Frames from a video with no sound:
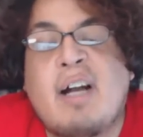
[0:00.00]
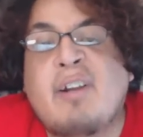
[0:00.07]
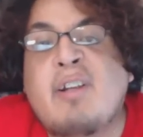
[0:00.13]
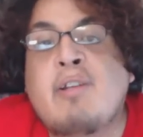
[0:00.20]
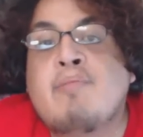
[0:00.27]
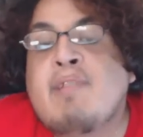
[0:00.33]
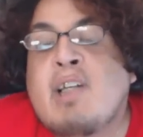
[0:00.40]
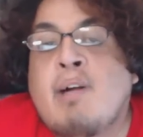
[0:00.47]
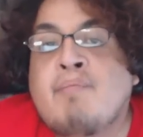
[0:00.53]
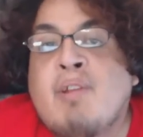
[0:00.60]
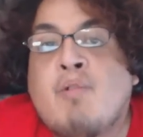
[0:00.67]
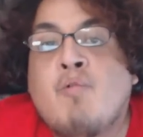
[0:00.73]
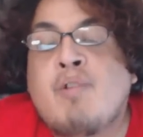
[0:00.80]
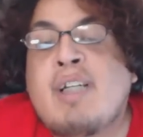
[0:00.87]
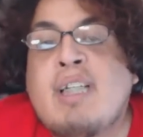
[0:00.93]
How did you become
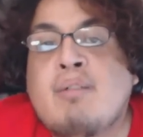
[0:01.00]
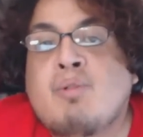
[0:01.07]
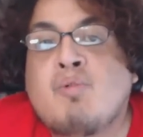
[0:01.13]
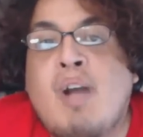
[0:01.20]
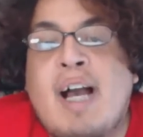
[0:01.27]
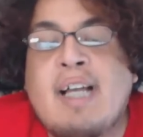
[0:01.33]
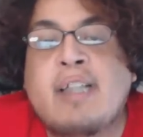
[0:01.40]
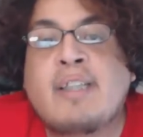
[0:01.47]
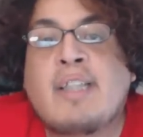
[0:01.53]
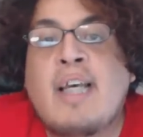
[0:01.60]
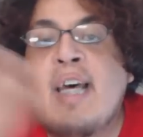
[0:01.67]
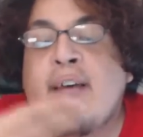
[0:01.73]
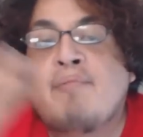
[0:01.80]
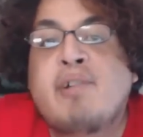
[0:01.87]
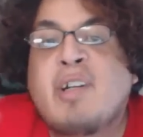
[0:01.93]
the queen of dragons
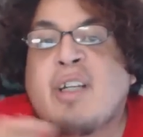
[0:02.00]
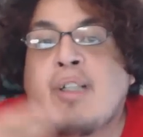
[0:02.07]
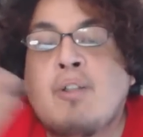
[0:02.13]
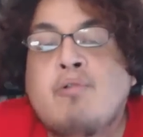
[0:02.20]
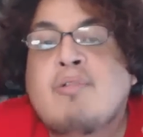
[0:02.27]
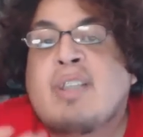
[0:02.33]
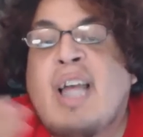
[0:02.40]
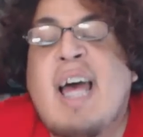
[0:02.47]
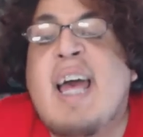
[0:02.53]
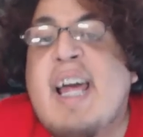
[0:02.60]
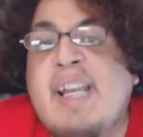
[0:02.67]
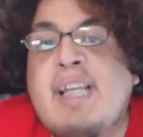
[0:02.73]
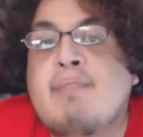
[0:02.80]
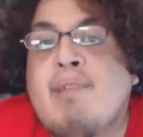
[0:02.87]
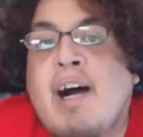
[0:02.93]
if you're gonna lose to
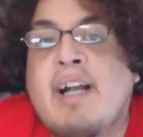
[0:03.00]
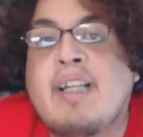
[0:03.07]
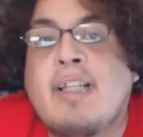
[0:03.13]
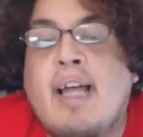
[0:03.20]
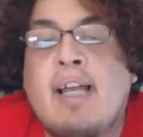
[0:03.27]
anybody?